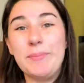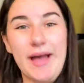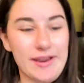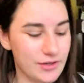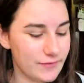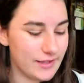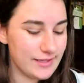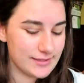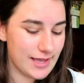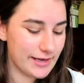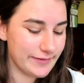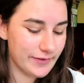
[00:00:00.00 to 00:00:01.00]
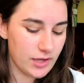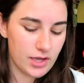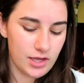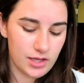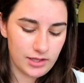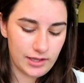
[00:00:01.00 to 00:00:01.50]
pattern of it. It's kind of
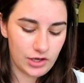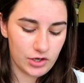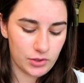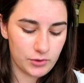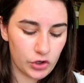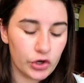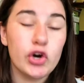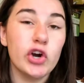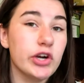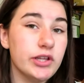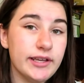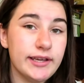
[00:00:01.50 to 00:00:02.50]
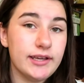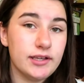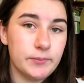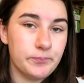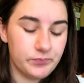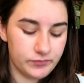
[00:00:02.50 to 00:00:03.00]
like girly
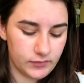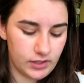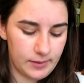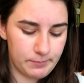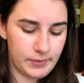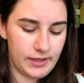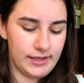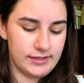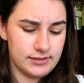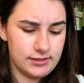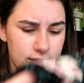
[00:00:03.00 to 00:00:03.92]
but